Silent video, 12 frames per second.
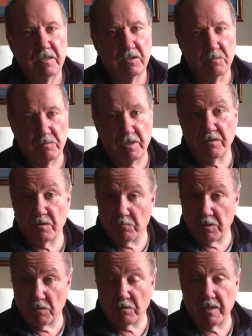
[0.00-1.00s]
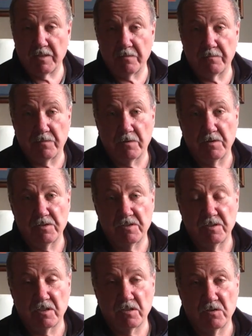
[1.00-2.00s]
to run the blower on the furnace
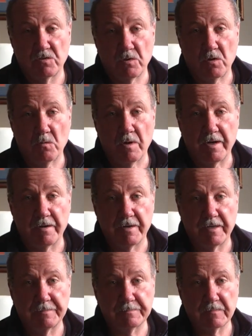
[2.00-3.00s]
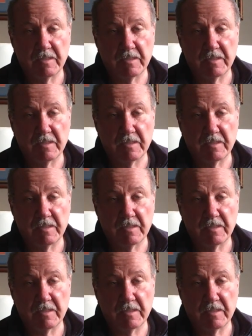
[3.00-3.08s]
and the control wiring.